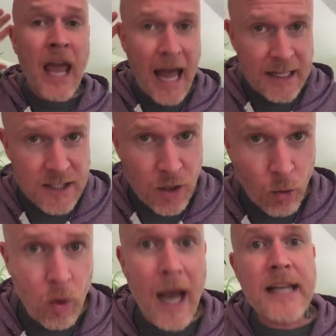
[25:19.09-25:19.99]
has the
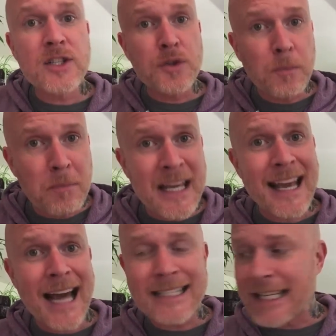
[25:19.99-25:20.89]
right to
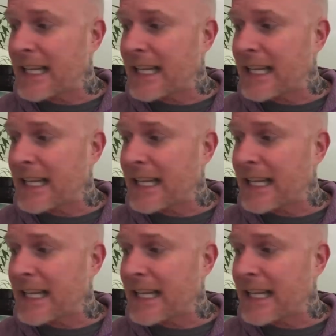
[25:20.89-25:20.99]
be as it